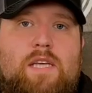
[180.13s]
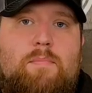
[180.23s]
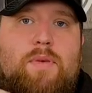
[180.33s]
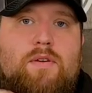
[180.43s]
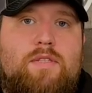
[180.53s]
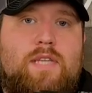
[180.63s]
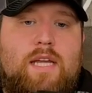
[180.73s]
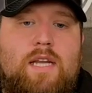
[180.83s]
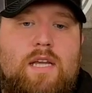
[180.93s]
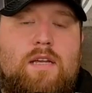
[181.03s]
a
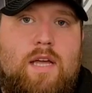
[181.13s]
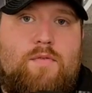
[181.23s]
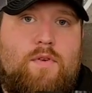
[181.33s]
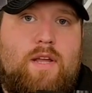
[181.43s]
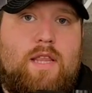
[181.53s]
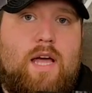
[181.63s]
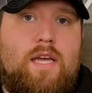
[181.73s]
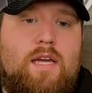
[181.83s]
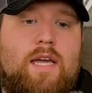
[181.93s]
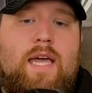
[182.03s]
built-in infrared
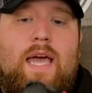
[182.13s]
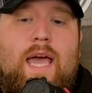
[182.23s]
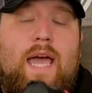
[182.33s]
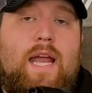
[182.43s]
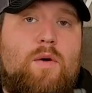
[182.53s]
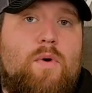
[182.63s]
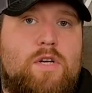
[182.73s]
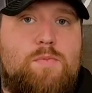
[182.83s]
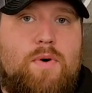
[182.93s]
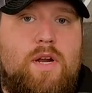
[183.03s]
light and it
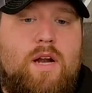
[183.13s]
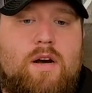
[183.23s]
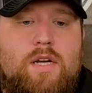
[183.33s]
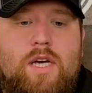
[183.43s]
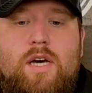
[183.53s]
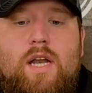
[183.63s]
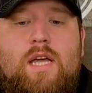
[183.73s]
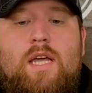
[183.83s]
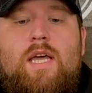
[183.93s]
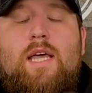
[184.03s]
works pretty darn good.
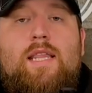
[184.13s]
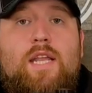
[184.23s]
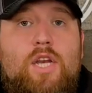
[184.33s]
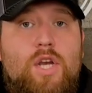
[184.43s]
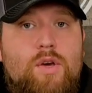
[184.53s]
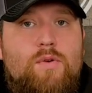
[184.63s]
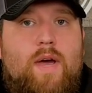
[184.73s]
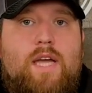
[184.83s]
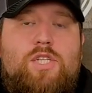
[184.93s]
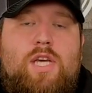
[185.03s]
The new
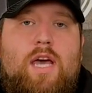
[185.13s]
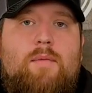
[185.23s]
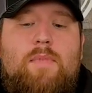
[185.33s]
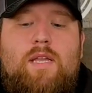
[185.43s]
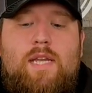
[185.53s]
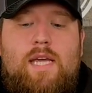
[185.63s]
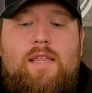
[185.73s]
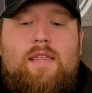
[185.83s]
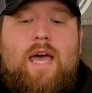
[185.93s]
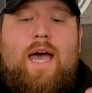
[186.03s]
AGM
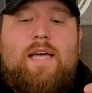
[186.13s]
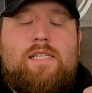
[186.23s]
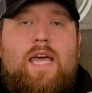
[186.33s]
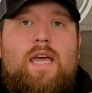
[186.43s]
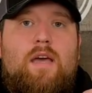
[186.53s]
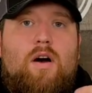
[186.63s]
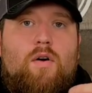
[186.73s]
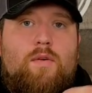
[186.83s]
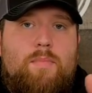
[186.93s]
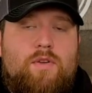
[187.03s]
Neith has a
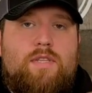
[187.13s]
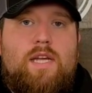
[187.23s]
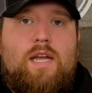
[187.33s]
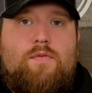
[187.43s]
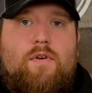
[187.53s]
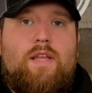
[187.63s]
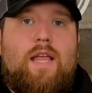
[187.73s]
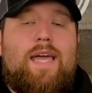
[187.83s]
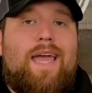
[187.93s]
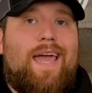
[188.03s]
built-in infrared
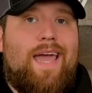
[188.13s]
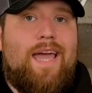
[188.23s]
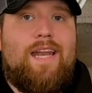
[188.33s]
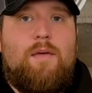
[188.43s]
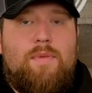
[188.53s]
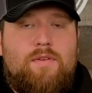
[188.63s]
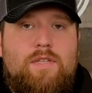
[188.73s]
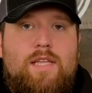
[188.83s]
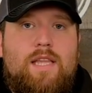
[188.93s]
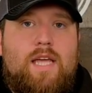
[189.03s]
light and a
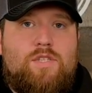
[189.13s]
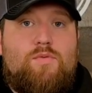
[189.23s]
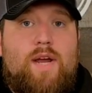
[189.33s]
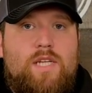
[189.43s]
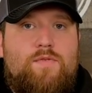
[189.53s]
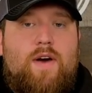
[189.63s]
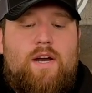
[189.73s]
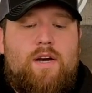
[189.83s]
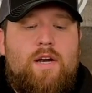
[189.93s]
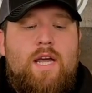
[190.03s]
built-in laser
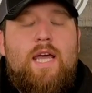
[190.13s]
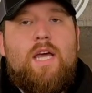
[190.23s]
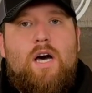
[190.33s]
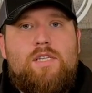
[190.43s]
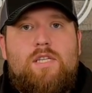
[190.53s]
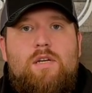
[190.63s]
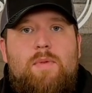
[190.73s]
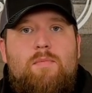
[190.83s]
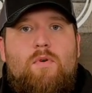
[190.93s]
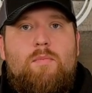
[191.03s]
rangefinder. Costs a little bit more